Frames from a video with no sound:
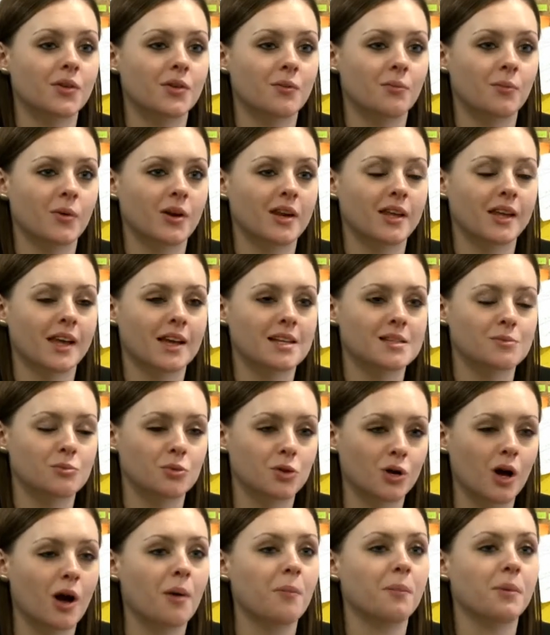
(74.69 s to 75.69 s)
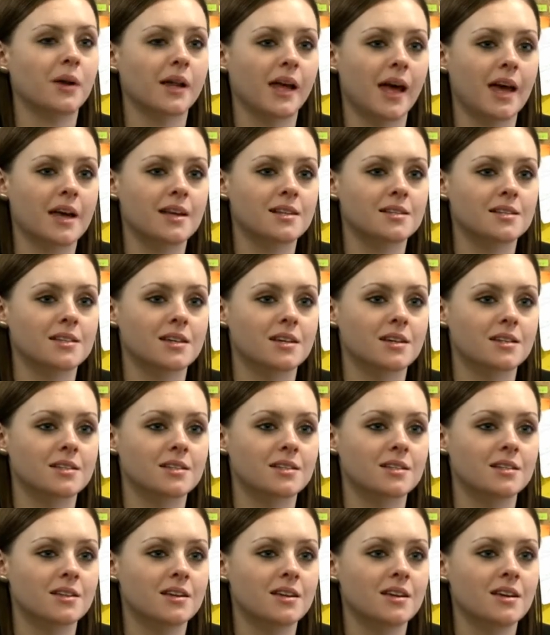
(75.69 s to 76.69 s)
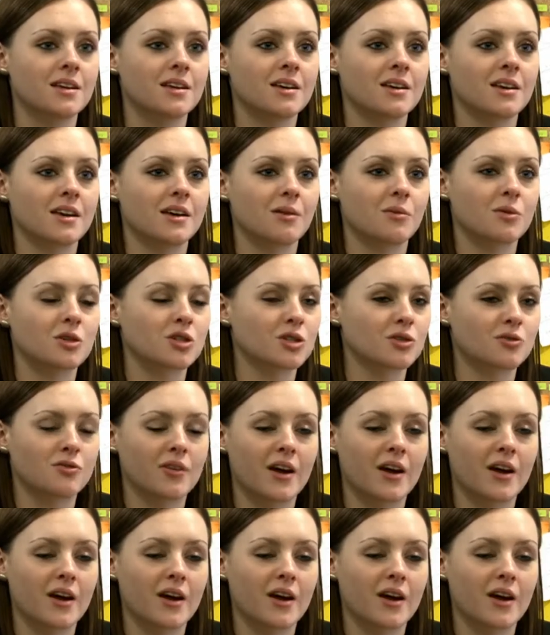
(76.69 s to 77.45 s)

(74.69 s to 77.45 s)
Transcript: then when it gets more complicated we should